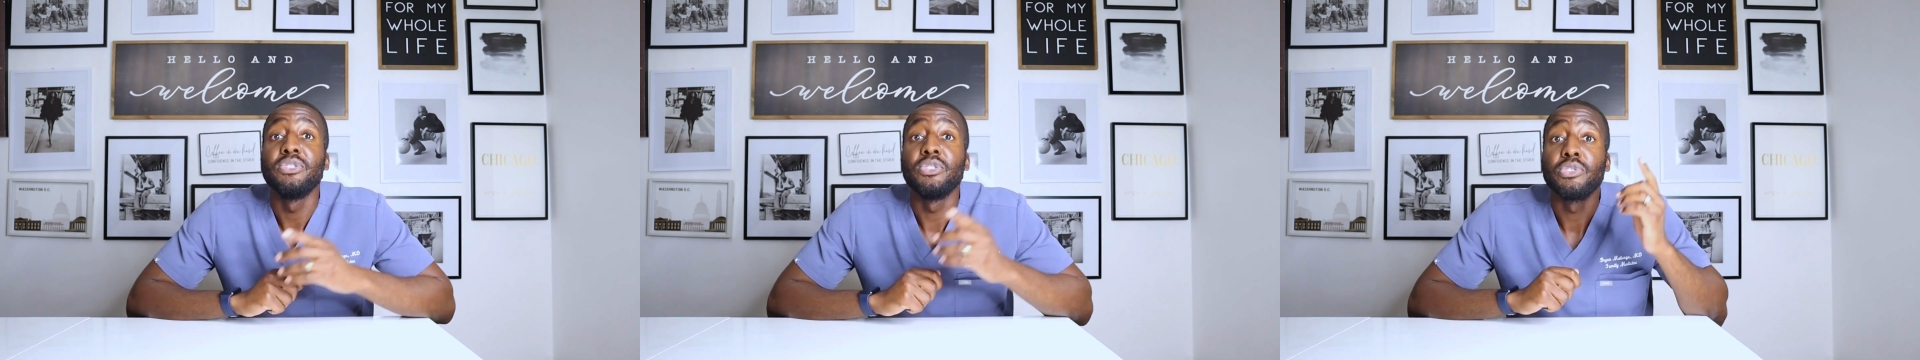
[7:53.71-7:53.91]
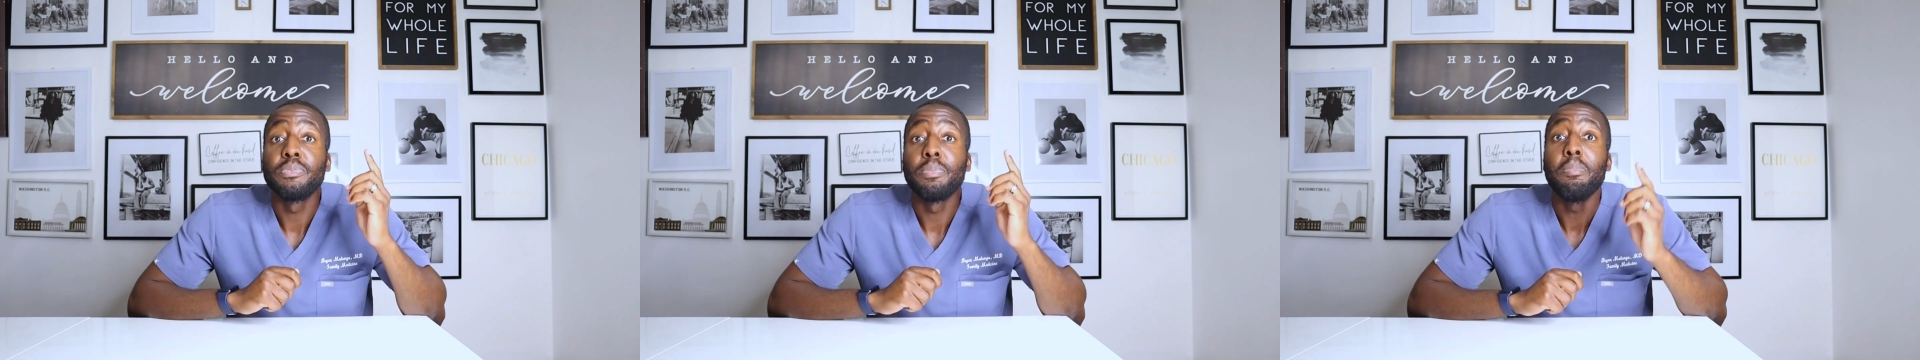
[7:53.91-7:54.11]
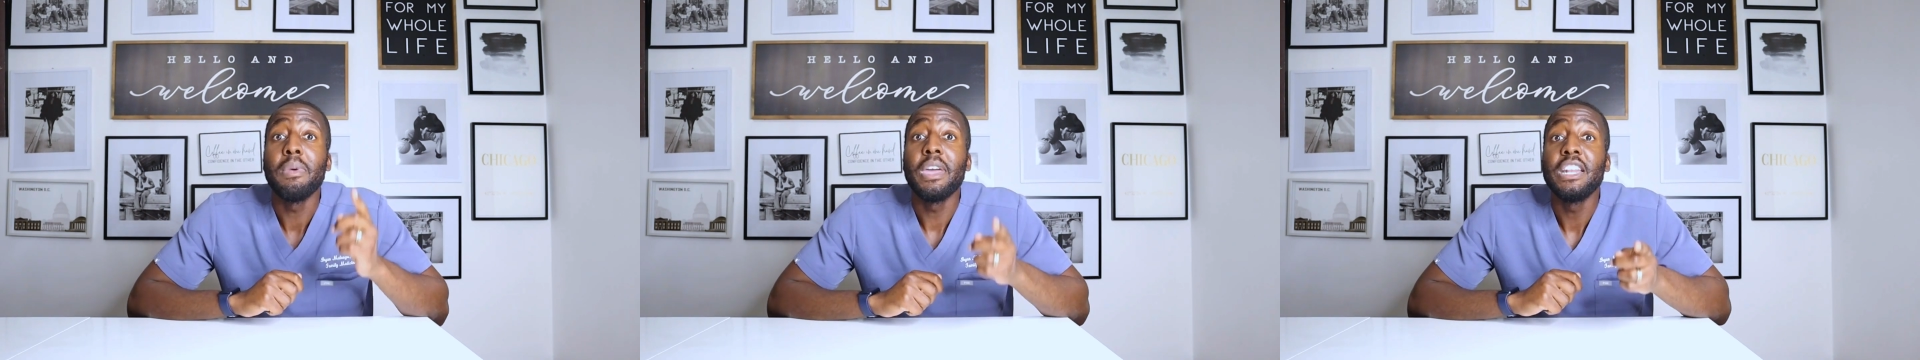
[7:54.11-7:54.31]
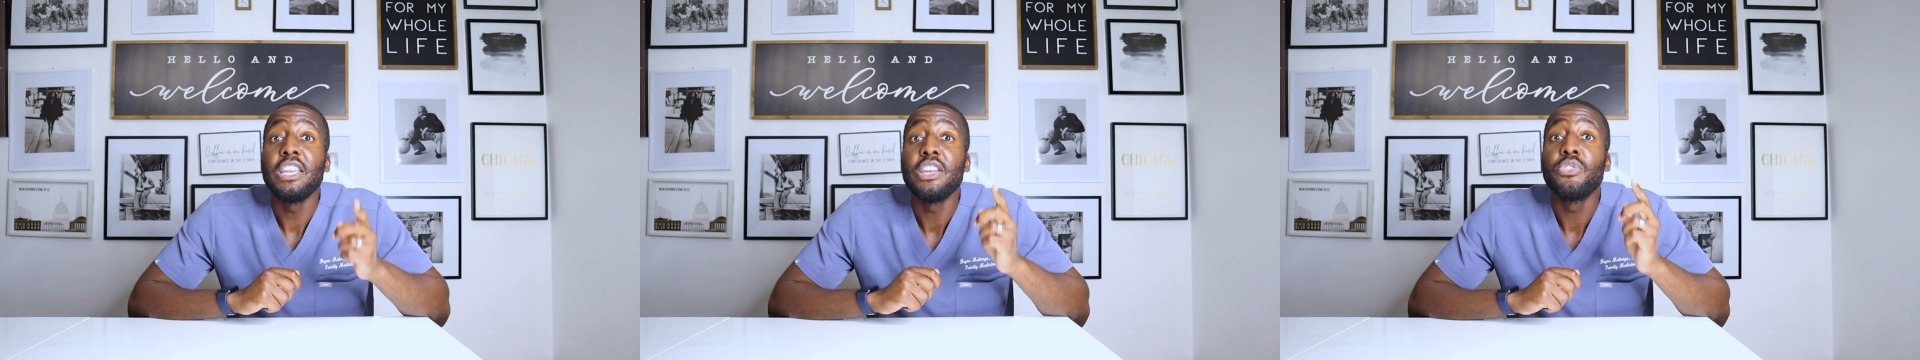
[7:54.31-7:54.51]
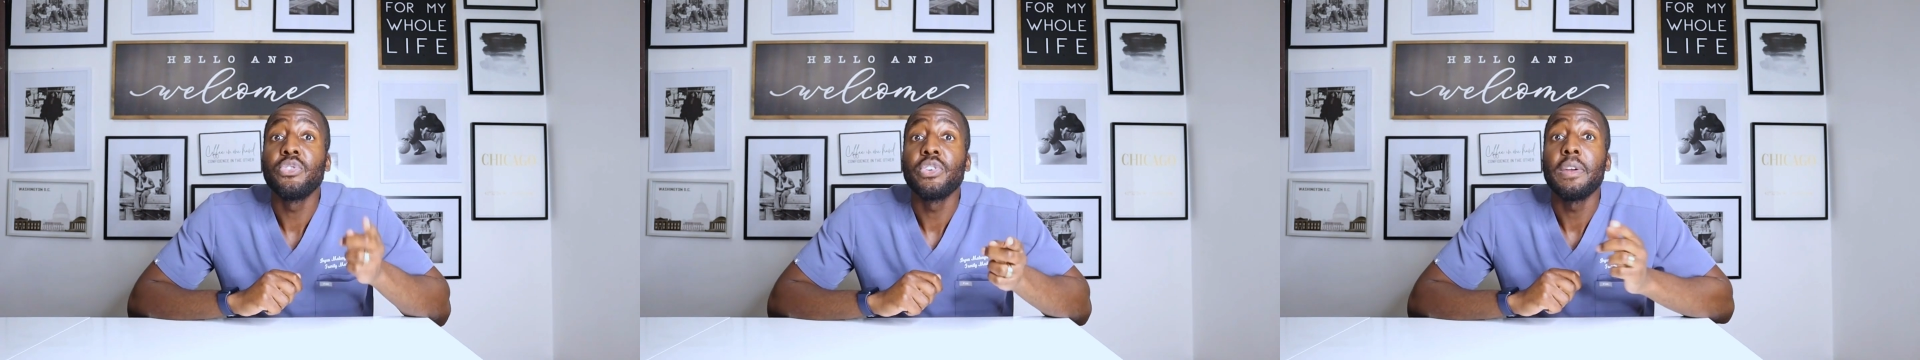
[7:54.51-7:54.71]
there's
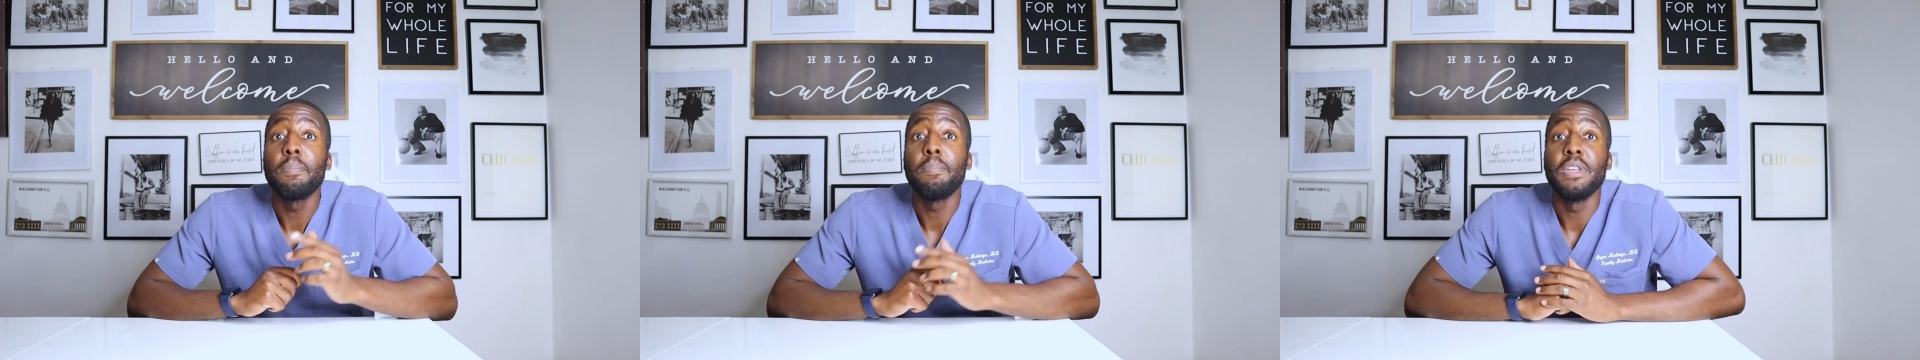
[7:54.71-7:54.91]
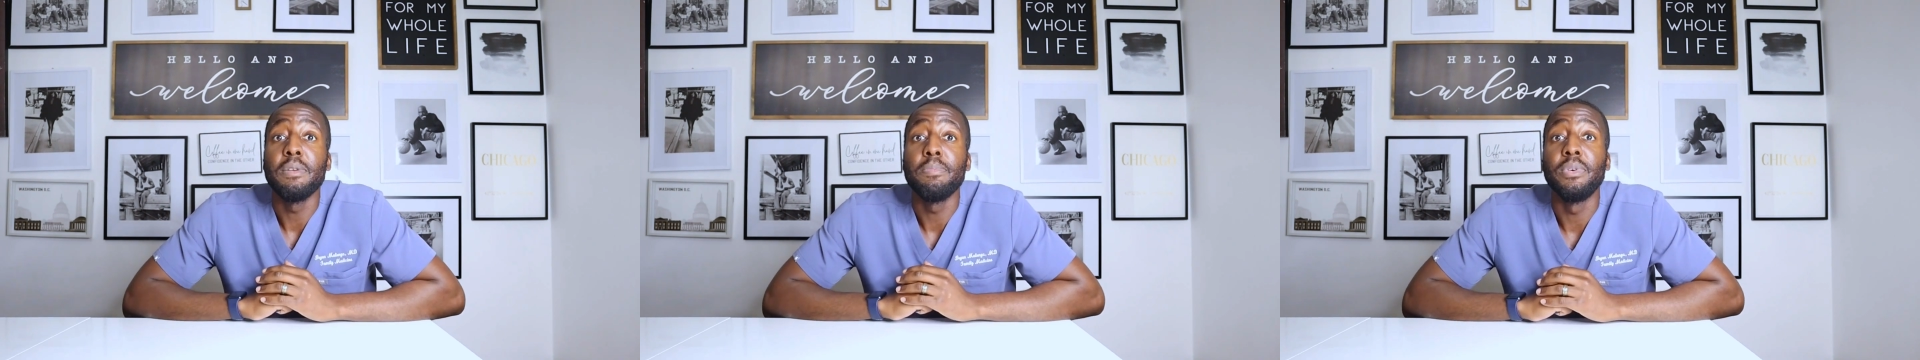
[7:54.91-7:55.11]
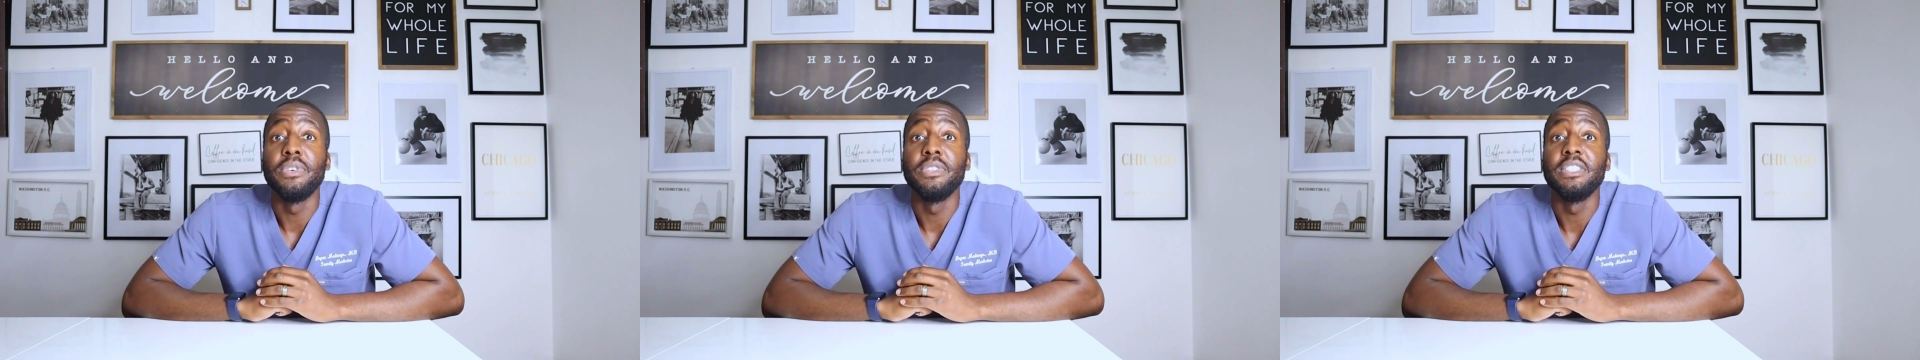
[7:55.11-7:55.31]
many great people